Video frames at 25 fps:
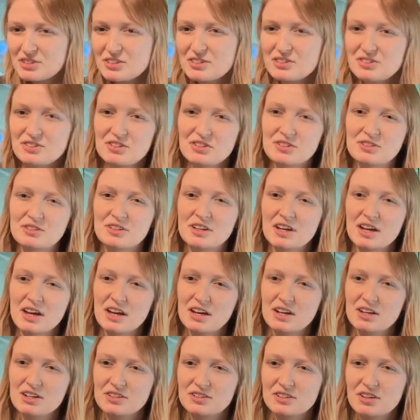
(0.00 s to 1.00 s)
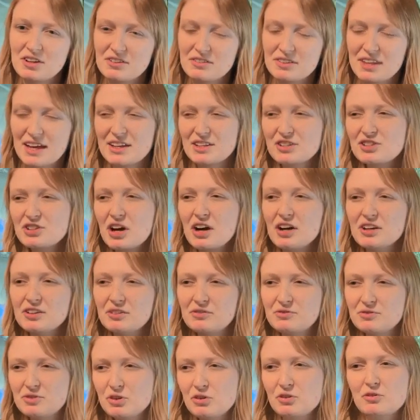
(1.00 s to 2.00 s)
It's just, so that's kind
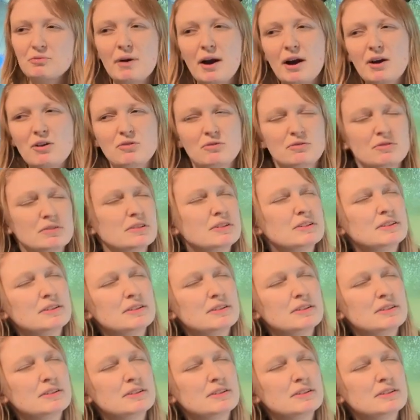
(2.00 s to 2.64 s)
of talk about